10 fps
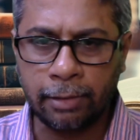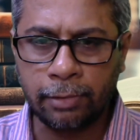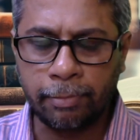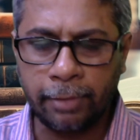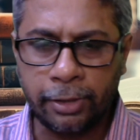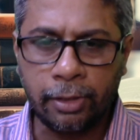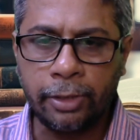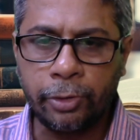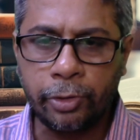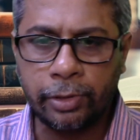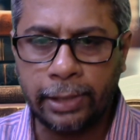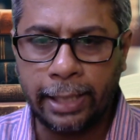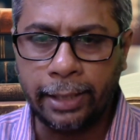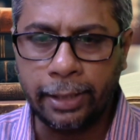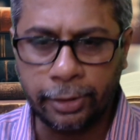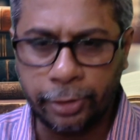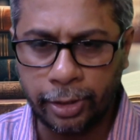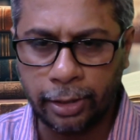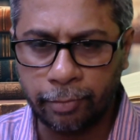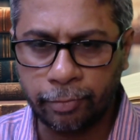especially UGC NET and JRF.